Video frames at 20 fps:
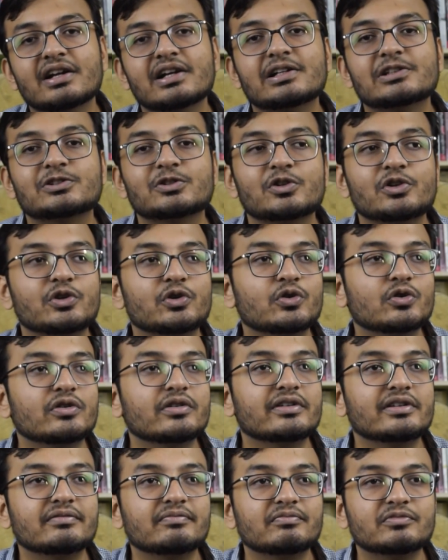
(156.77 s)
So
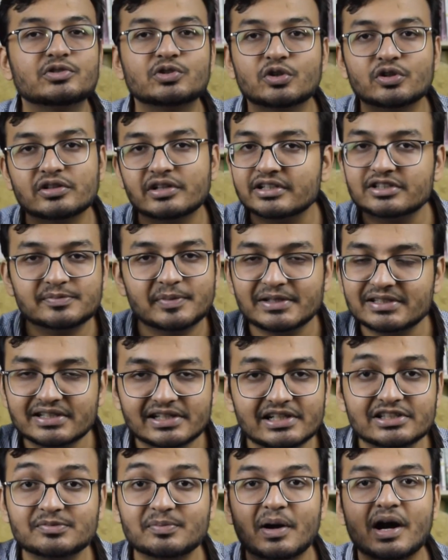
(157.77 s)
it's
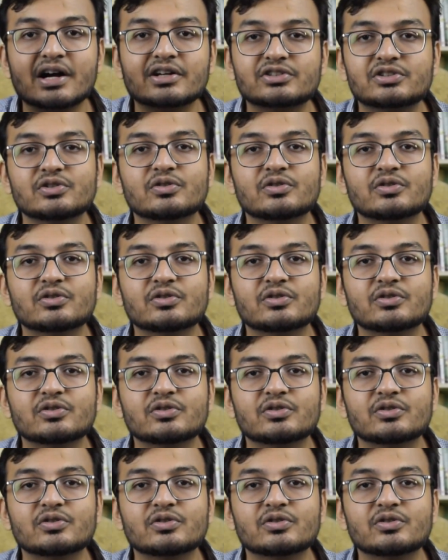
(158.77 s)
basically sparks